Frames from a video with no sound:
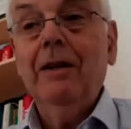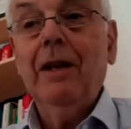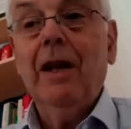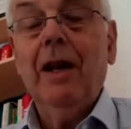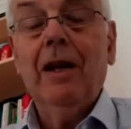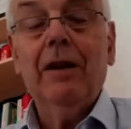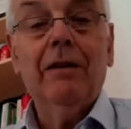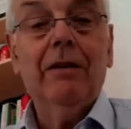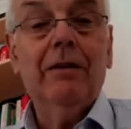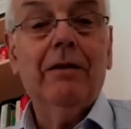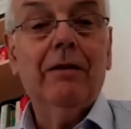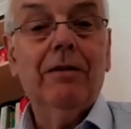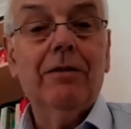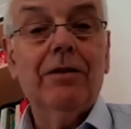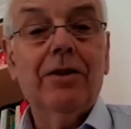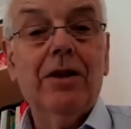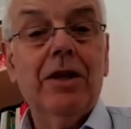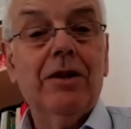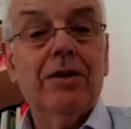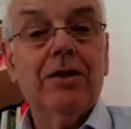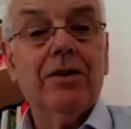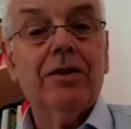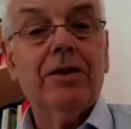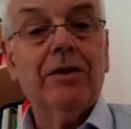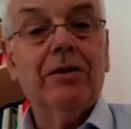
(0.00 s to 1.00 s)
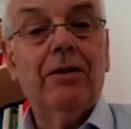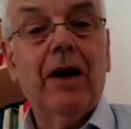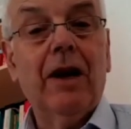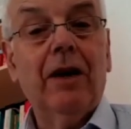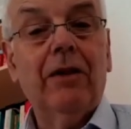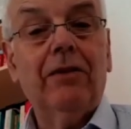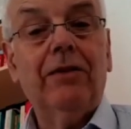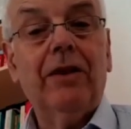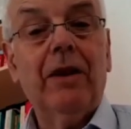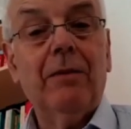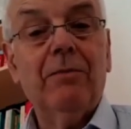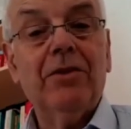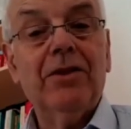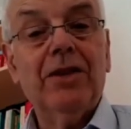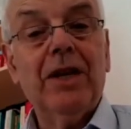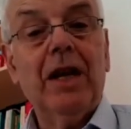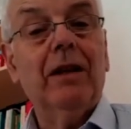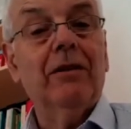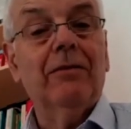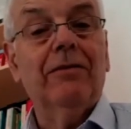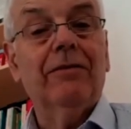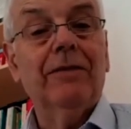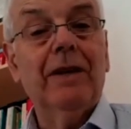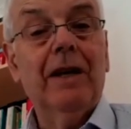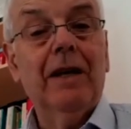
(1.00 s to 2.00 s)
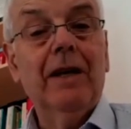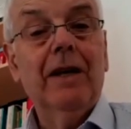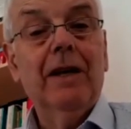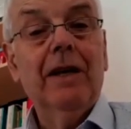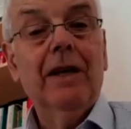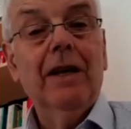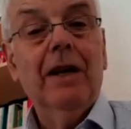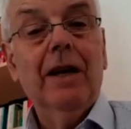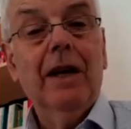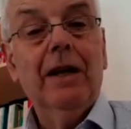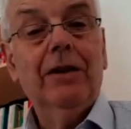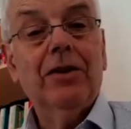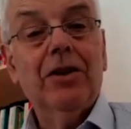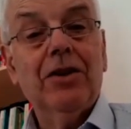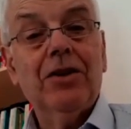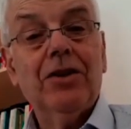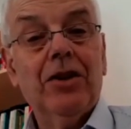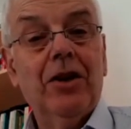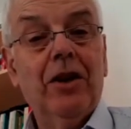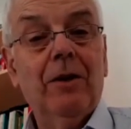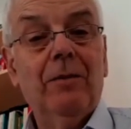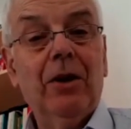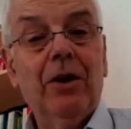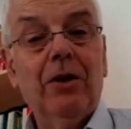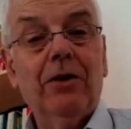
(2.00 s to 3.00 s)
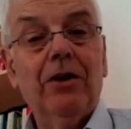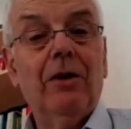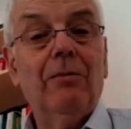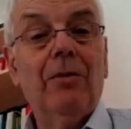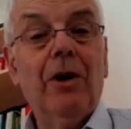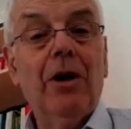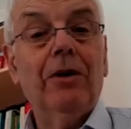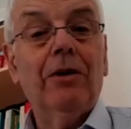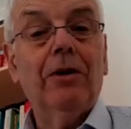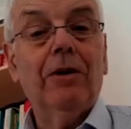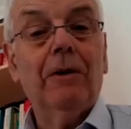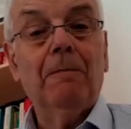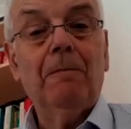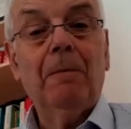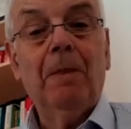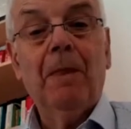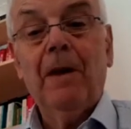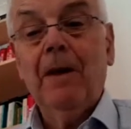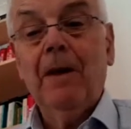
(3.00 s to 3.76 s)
than Jesus Christ himself in the Sermon on the Mount.